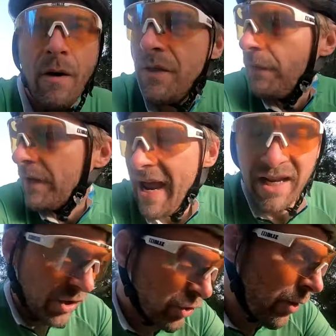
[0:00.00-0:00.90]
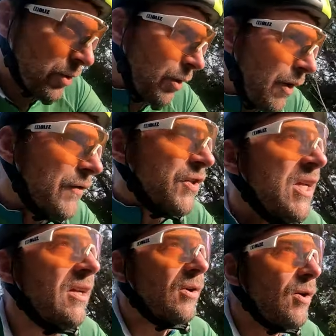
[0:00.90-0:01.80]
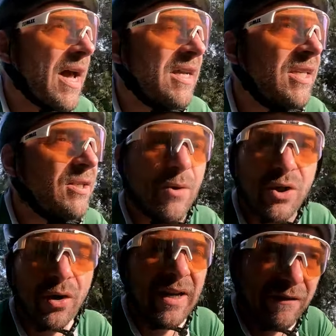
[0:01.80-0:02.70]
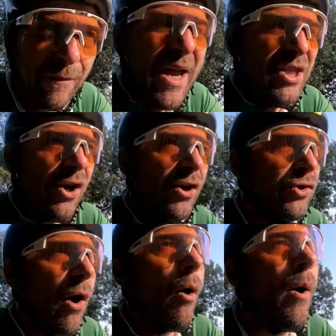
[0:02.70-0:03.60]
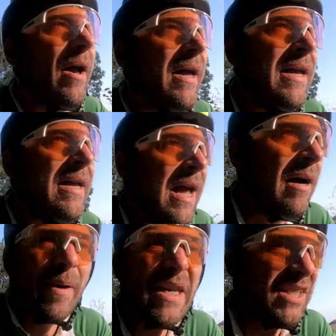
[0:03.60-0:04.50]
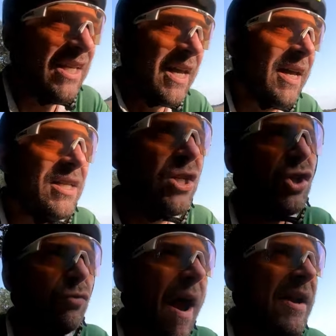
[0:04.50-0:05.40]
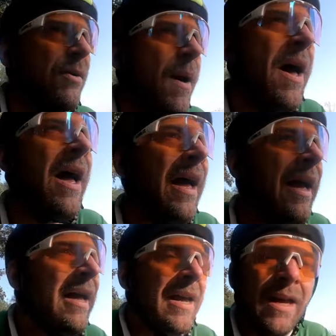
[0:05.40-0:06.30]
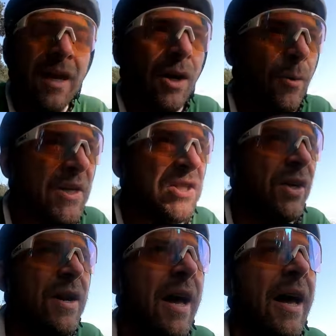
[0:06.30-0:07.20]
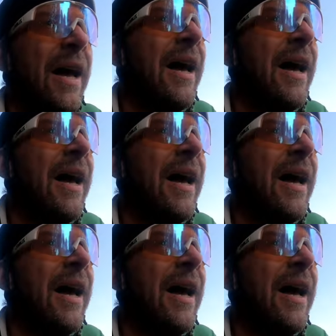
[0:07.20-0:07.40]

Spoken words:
The other kind of control you often see on the Audax is what's called an information control. And basically, it's just a random question